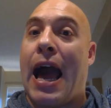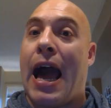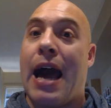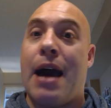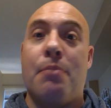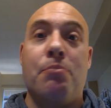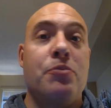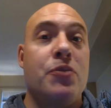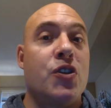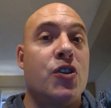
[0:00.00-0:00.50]

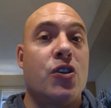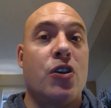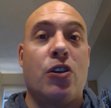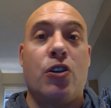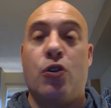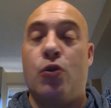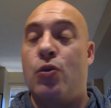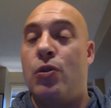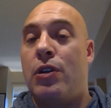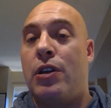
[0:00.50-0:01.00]

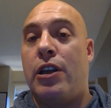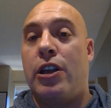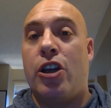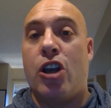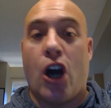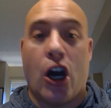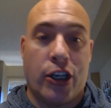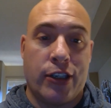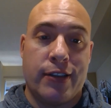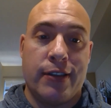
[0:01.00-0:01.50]
Absolutely
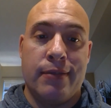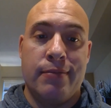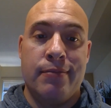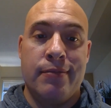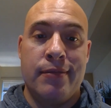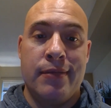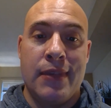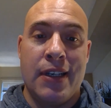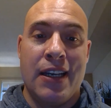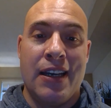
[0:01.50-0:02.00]
not.
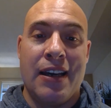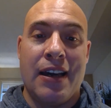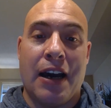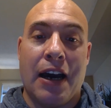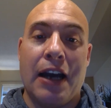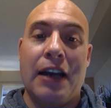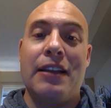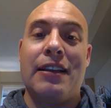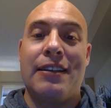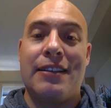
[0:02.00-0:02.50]

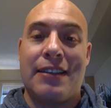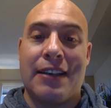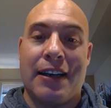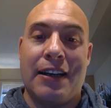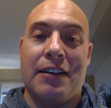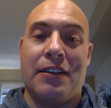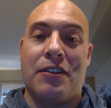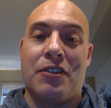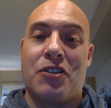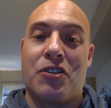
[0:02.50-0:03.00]
Highland
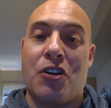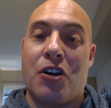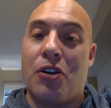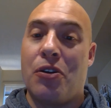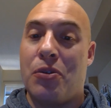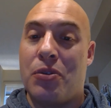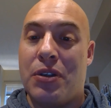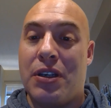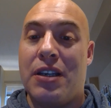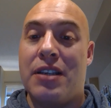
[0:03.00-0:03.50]
Titles not
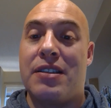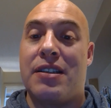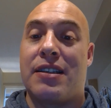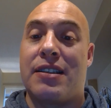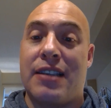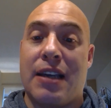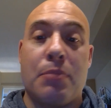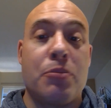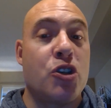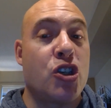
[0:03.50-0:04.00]
only is
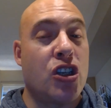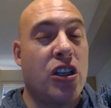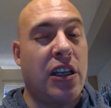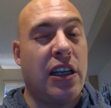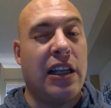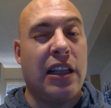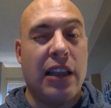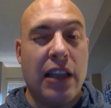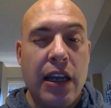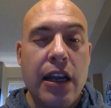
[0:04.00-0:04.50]
exceptionally
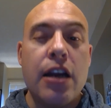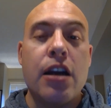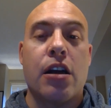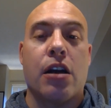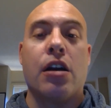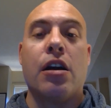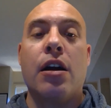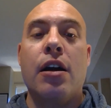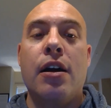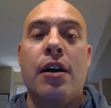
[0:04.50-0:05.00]

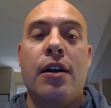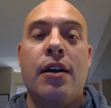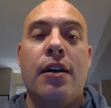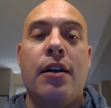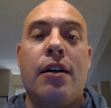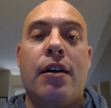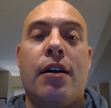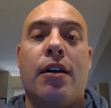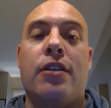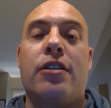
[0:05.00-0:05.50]
clear
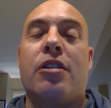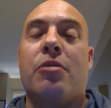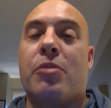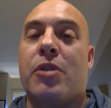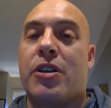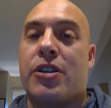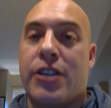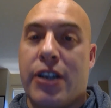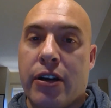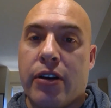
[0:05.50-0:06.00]
on their
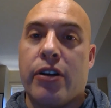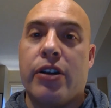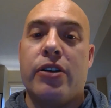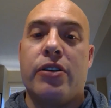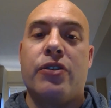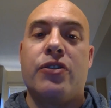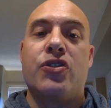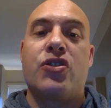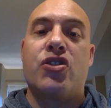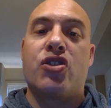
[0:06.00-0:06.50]

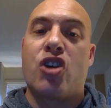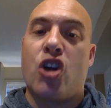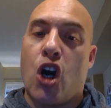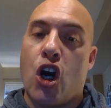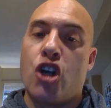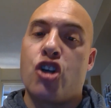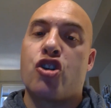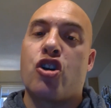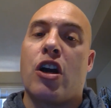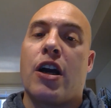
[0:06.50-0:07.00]
materials,
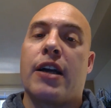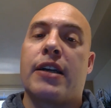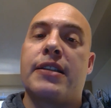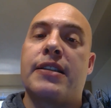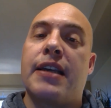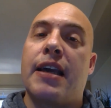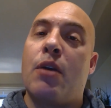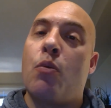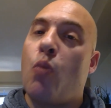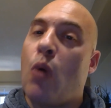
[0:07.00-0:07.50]

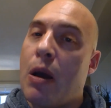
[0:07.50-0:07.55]
contracts, and